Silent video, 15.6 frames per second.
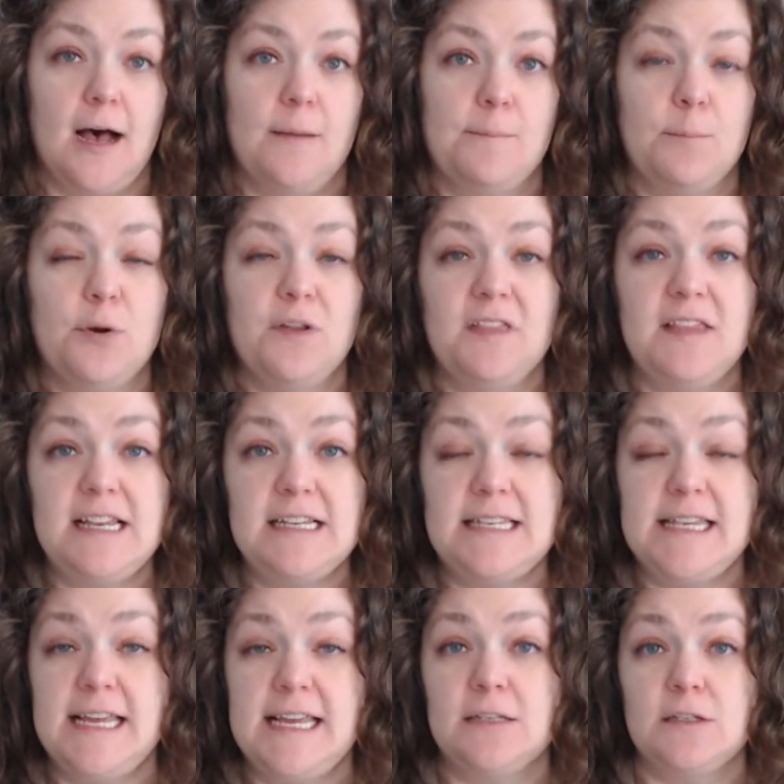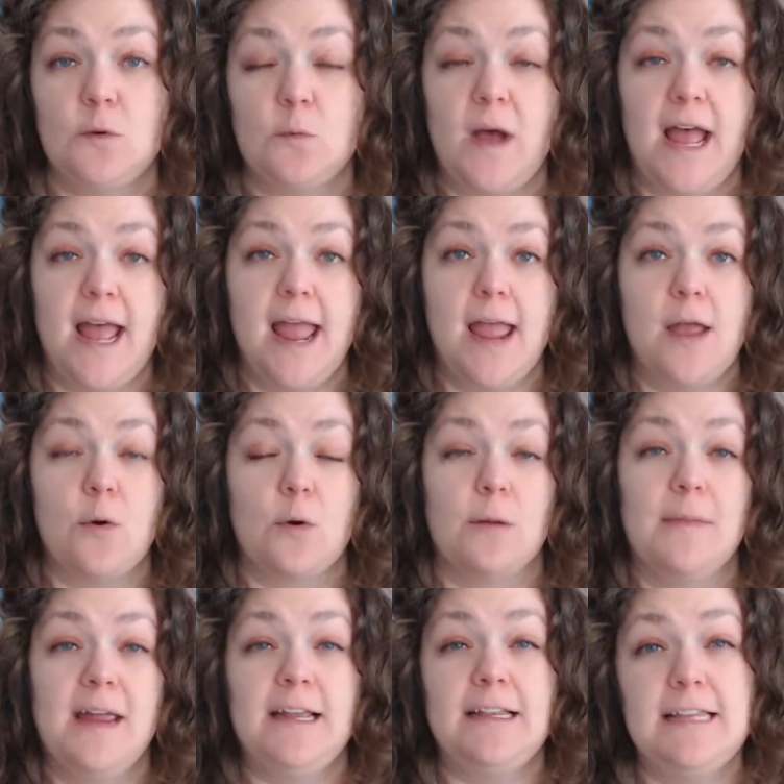put these things away or
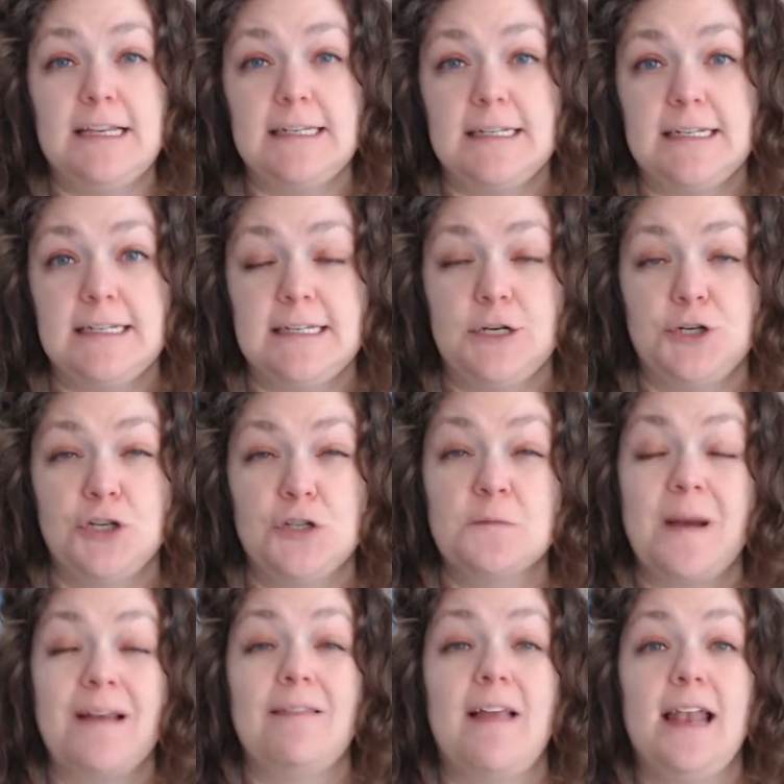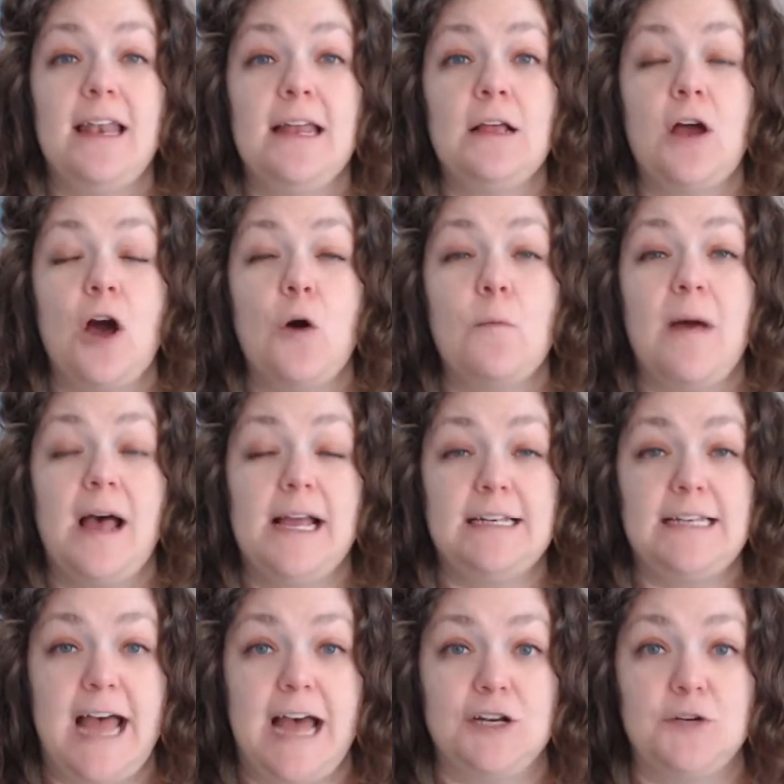make these decisions, by letting go my
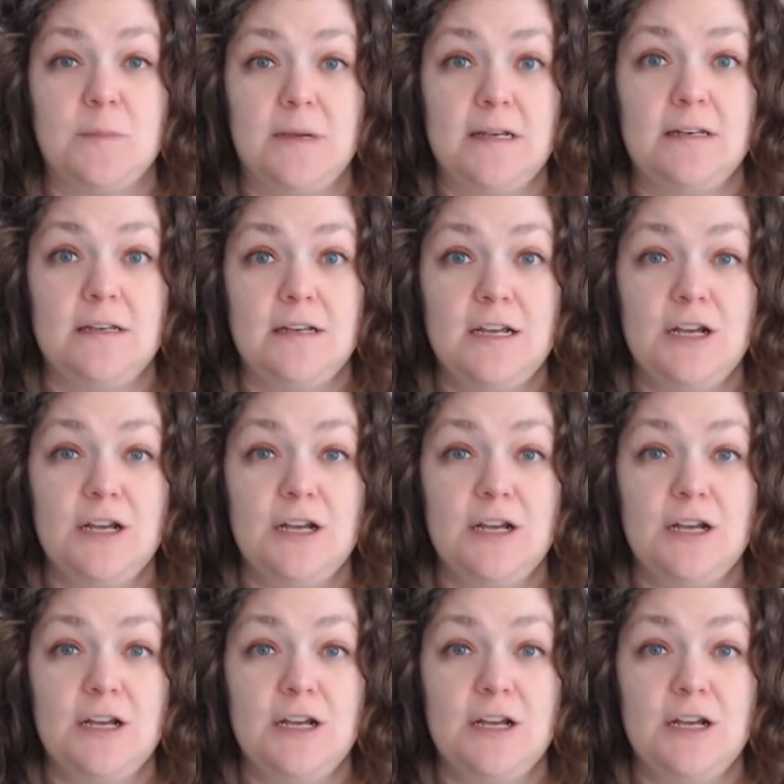attachment